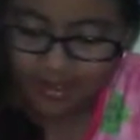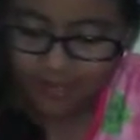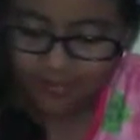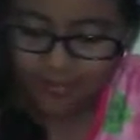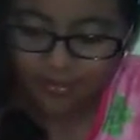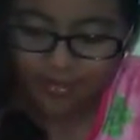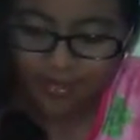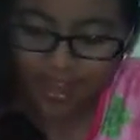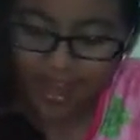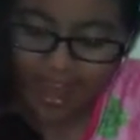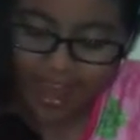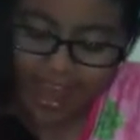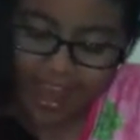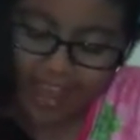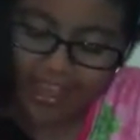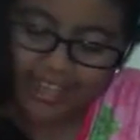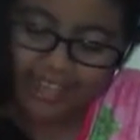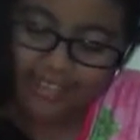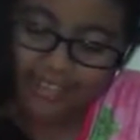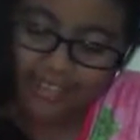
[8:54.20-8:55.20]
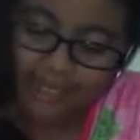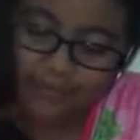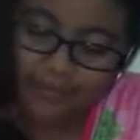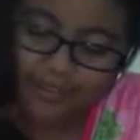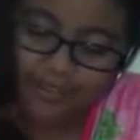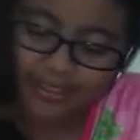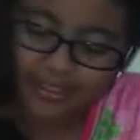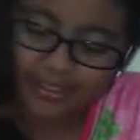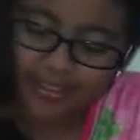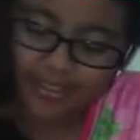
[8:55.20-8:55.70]
For the eyes, I'm
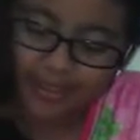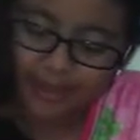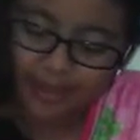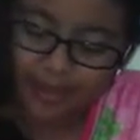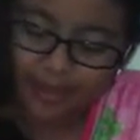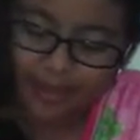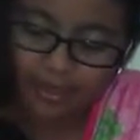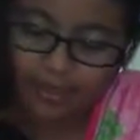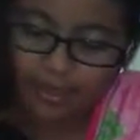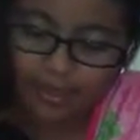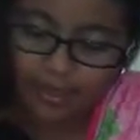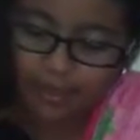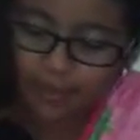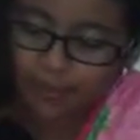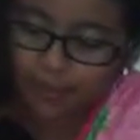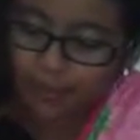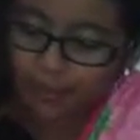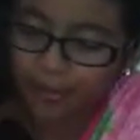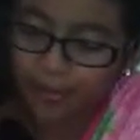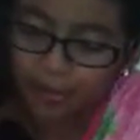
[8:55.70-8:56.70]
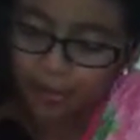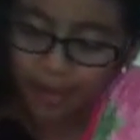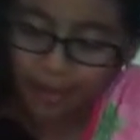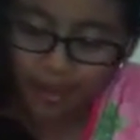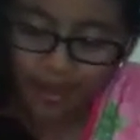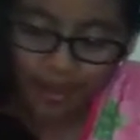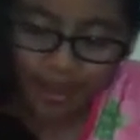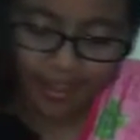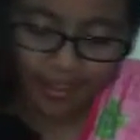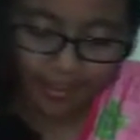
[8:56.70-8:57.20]
just going to make the purple
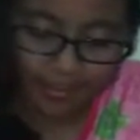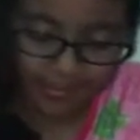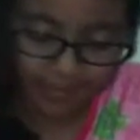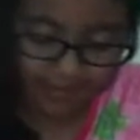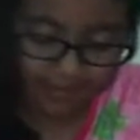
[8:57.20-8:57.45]
eyes.